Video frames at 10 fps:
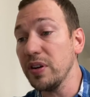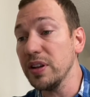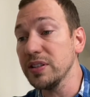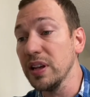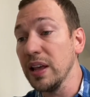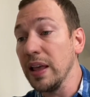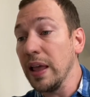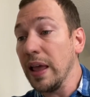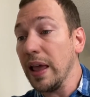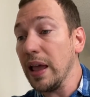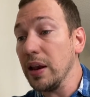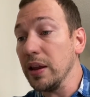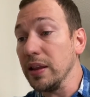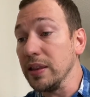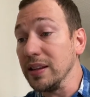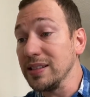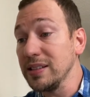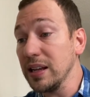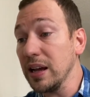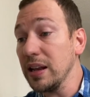furnace, and the
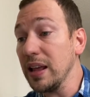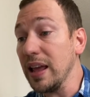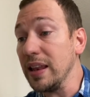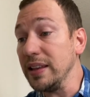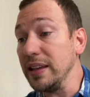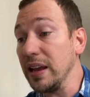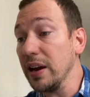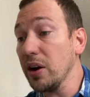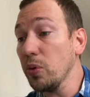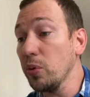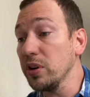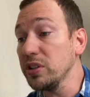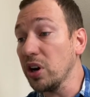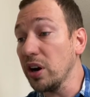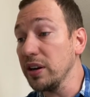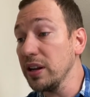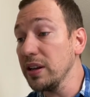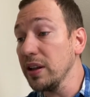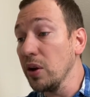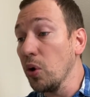sun and the air were
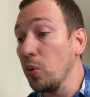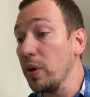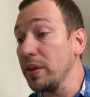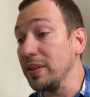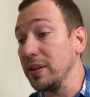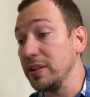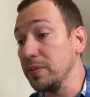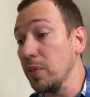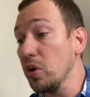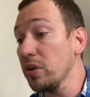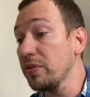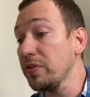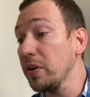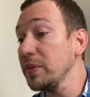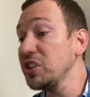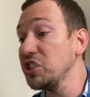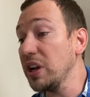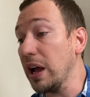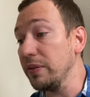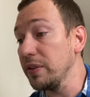darkened with the smoke from the
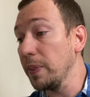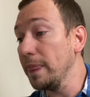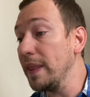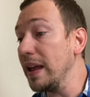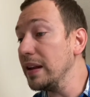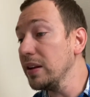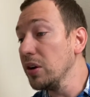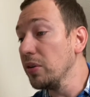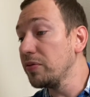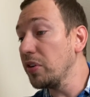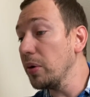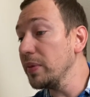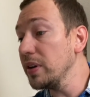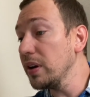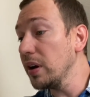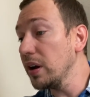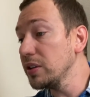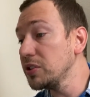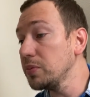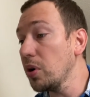shaft. Then from
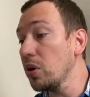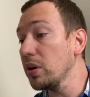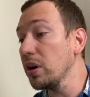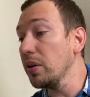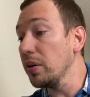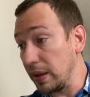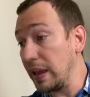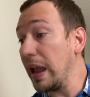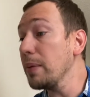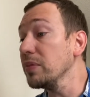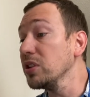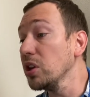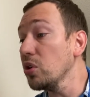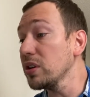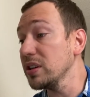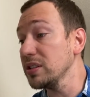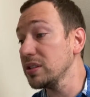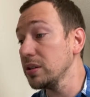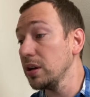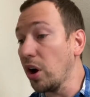the smoke came
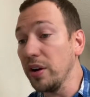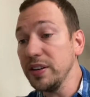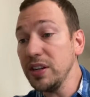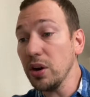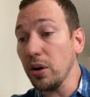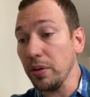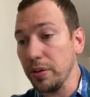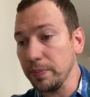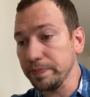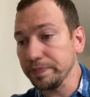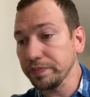locusts on the earth,